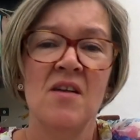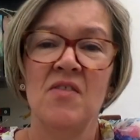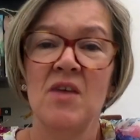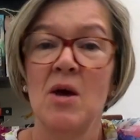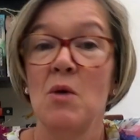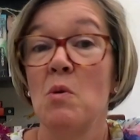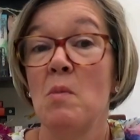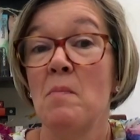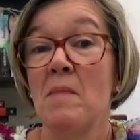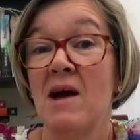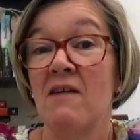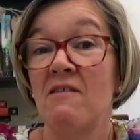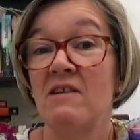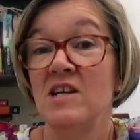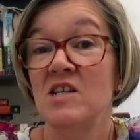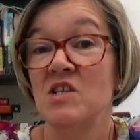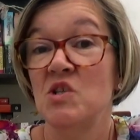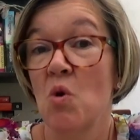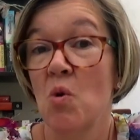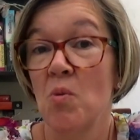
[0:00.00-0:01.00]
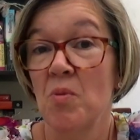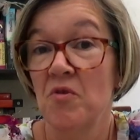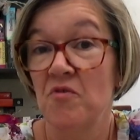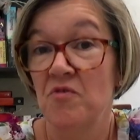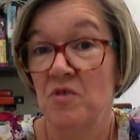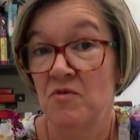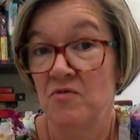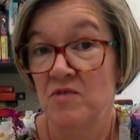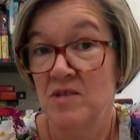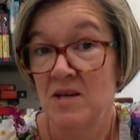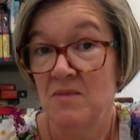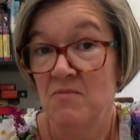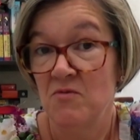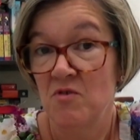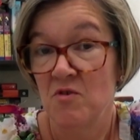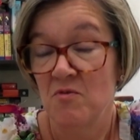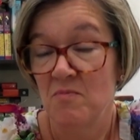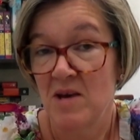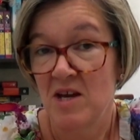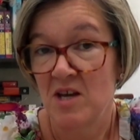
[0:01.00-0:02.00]
They were married on the
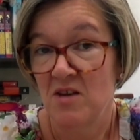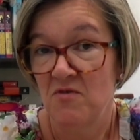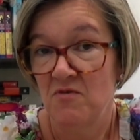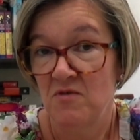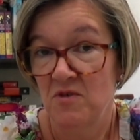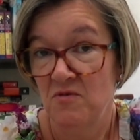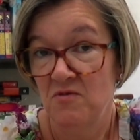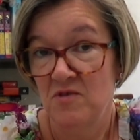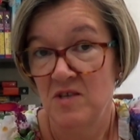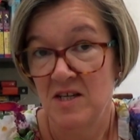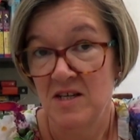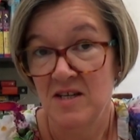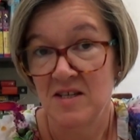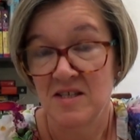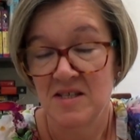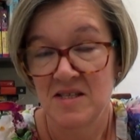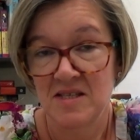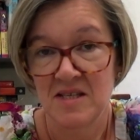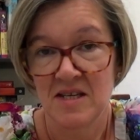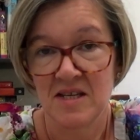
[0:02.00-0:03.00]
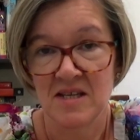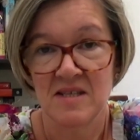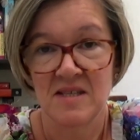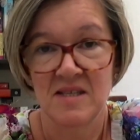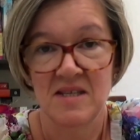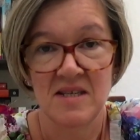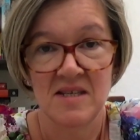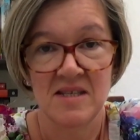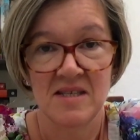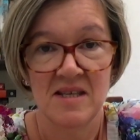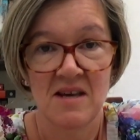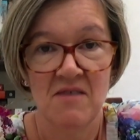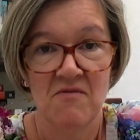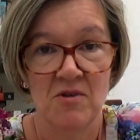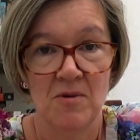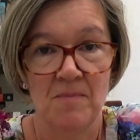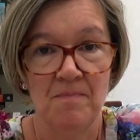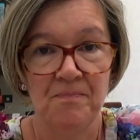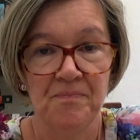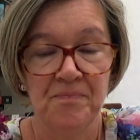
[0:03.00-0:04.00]
15th of May
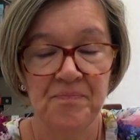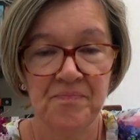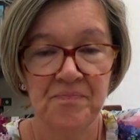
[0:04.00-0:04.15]
1567.